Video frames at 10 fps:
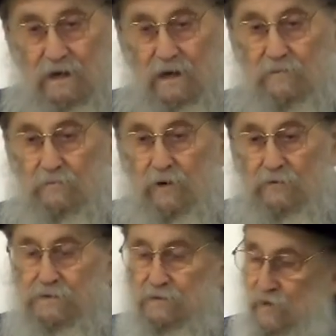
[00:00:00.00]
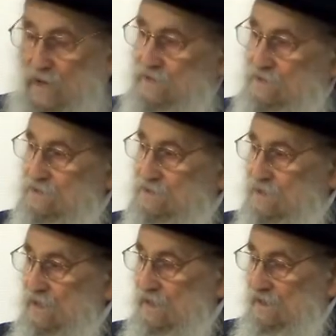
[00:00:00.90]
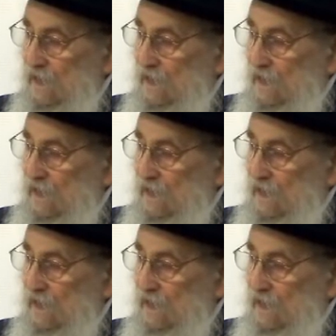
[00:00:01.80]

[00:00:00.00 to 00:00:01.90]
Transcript: in both ways,